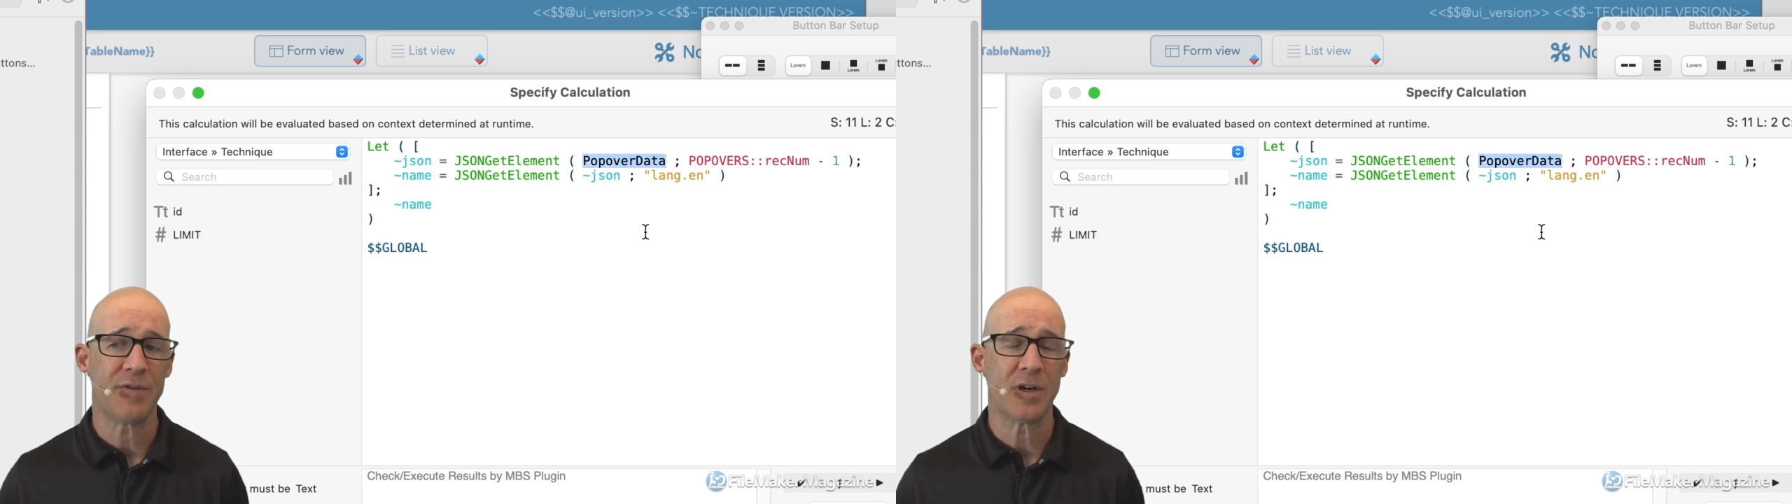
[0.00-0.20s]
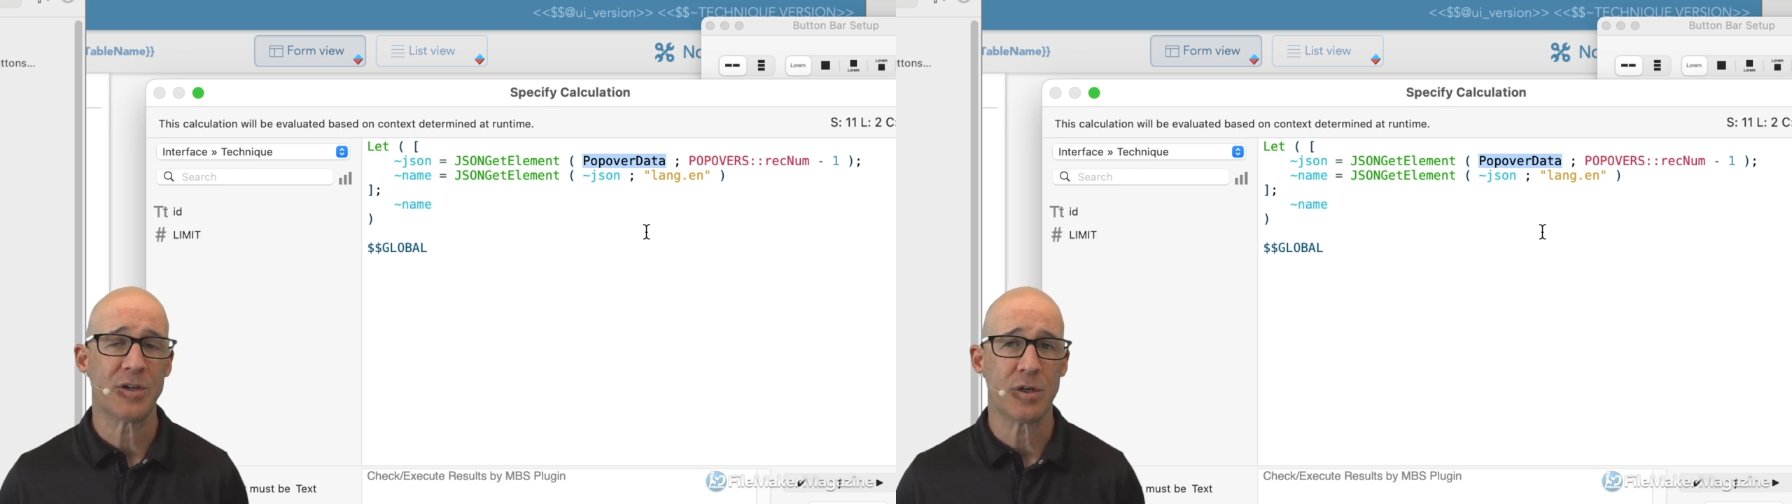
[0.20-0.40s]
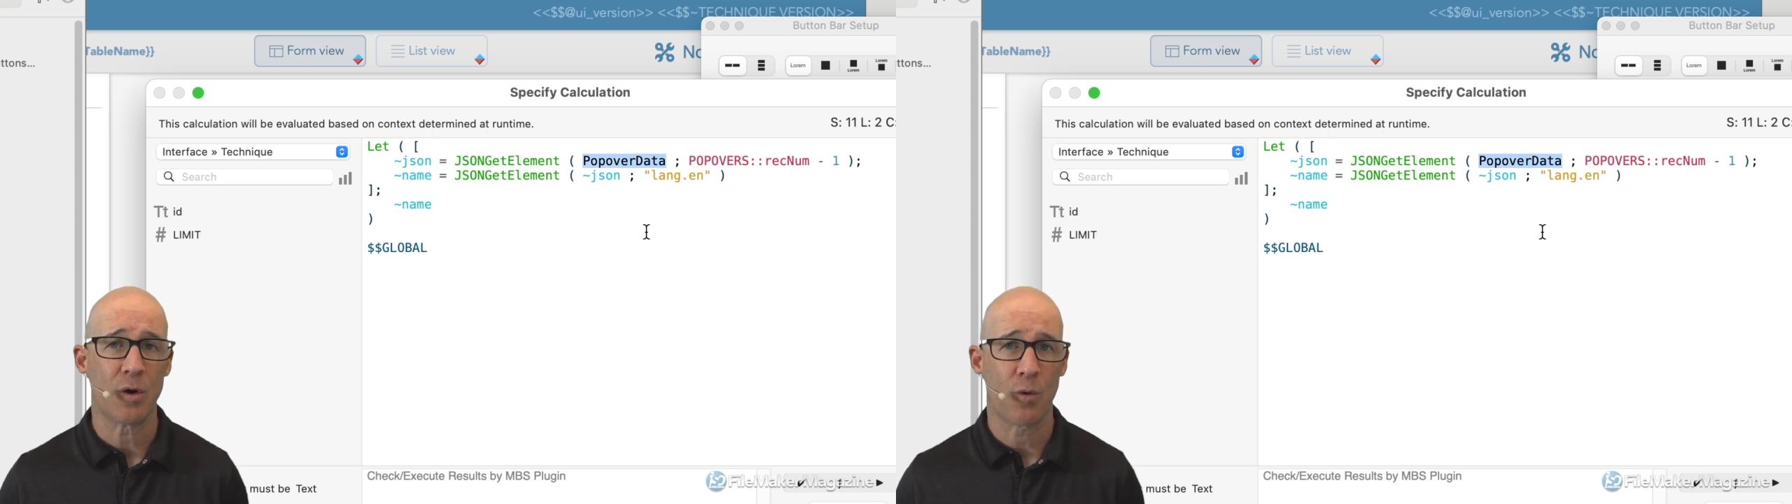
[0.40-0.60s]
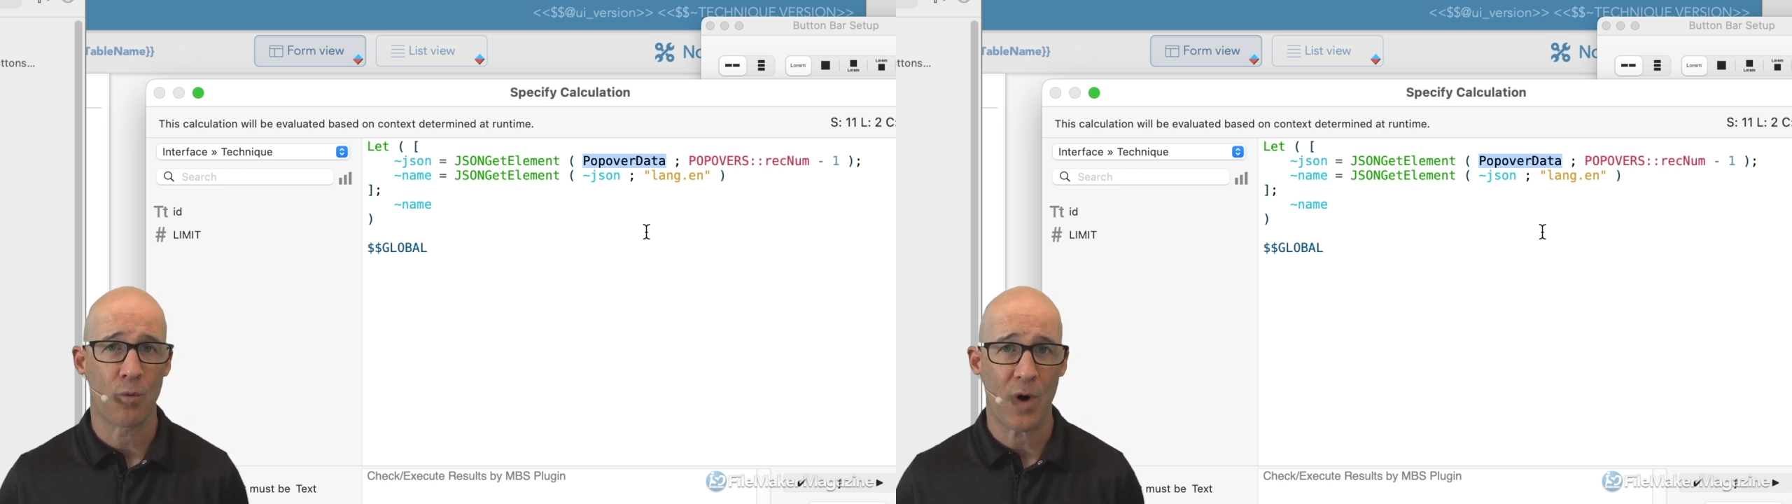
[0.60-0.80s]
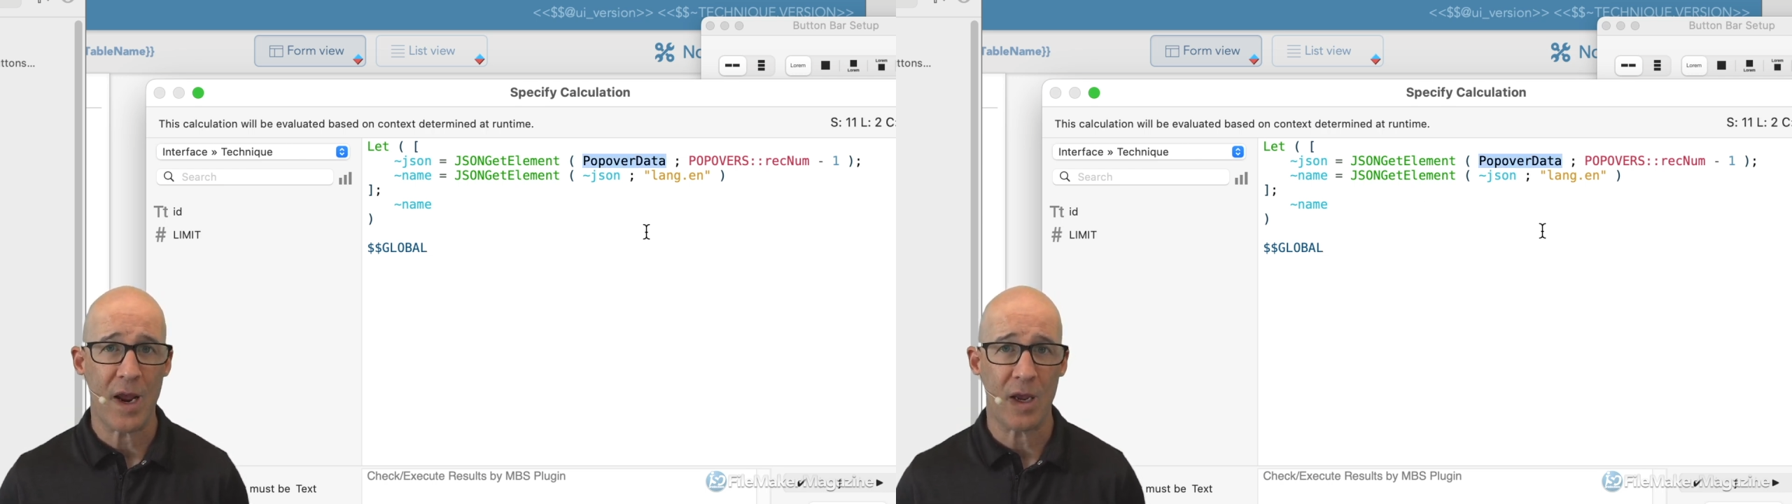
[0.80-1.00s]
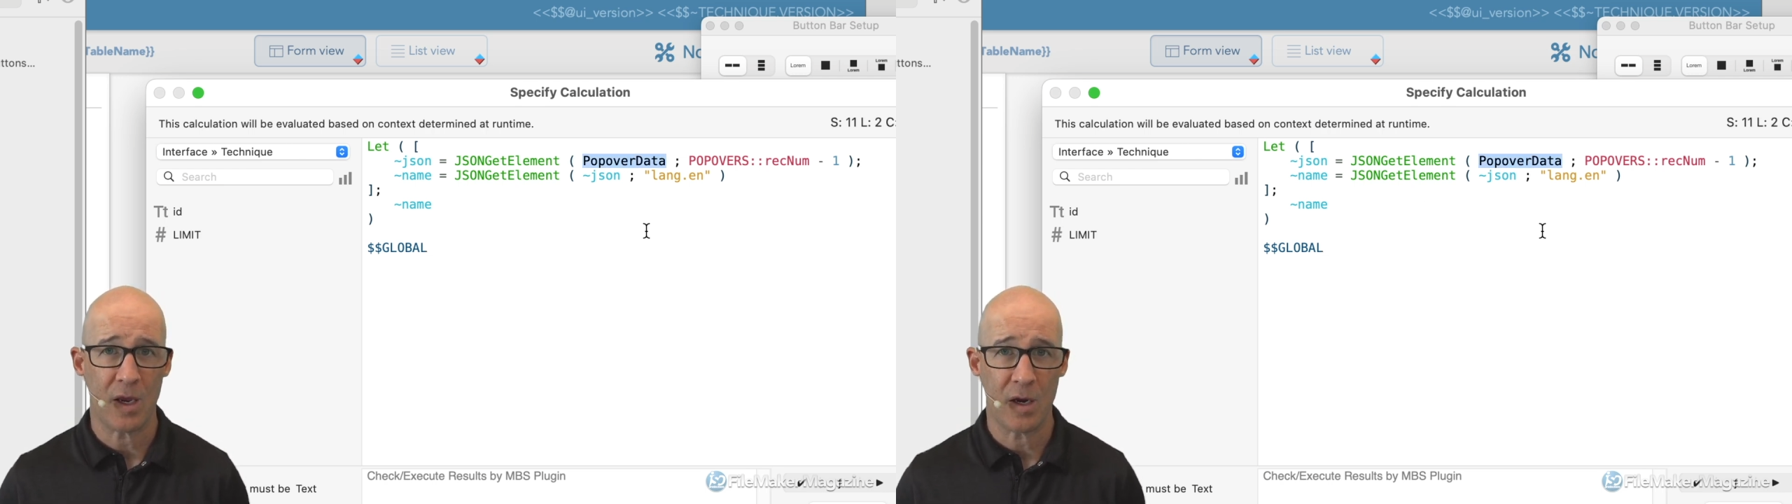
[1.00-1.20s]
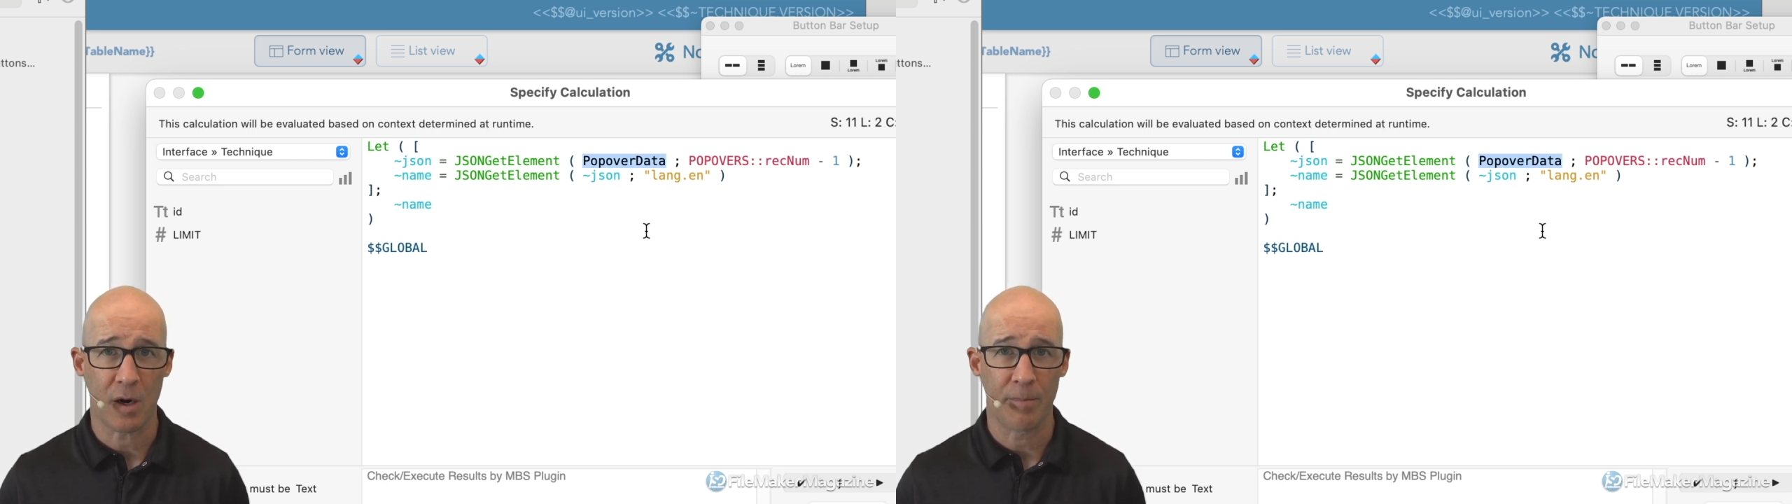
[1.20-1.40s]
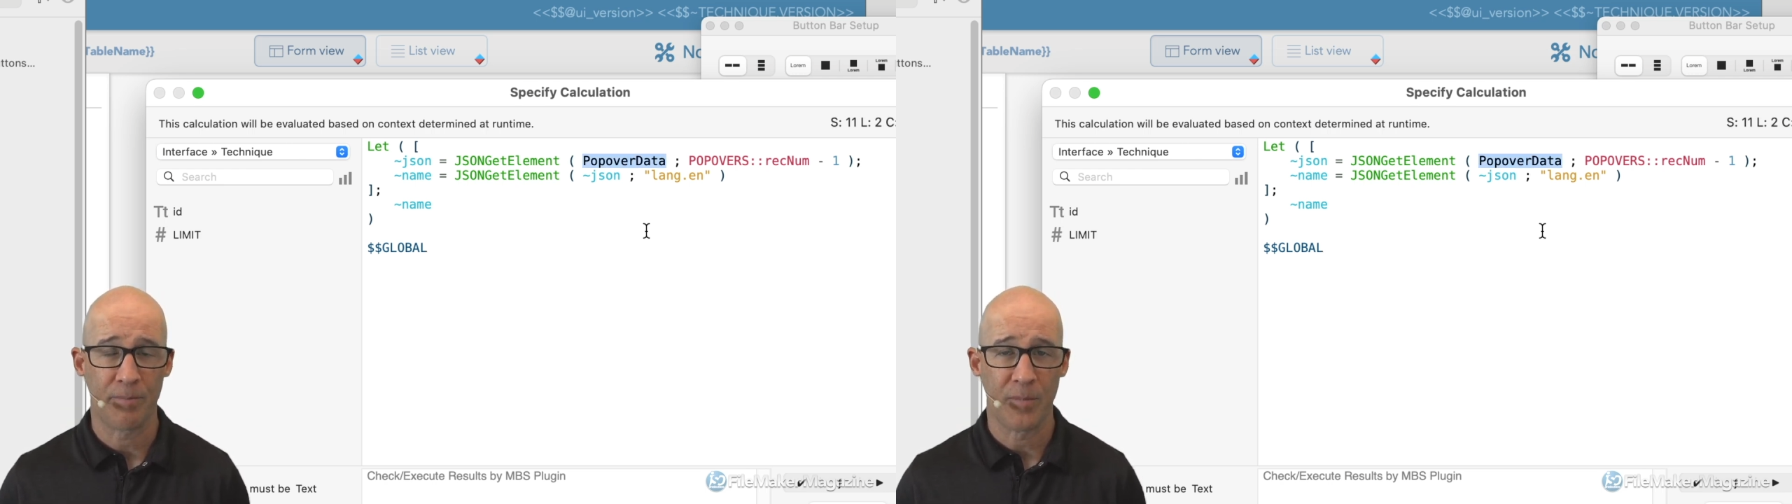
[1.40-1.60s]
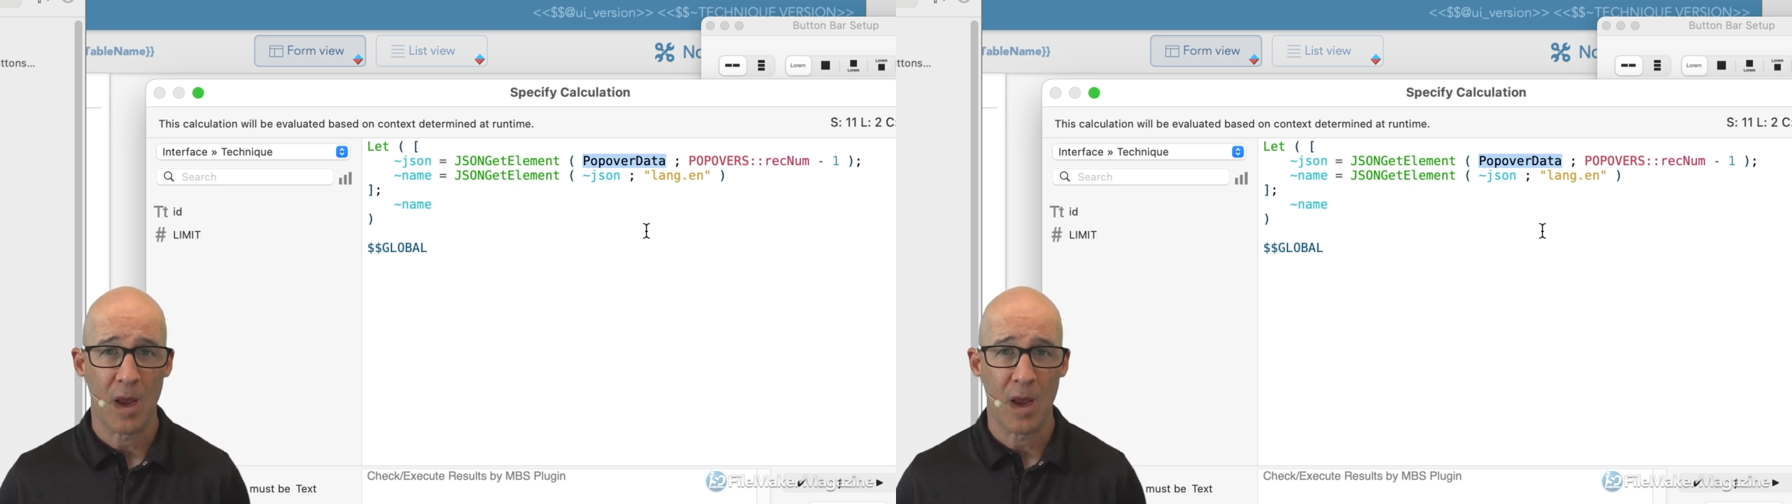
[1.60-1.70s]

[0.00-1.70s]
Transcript: function right here.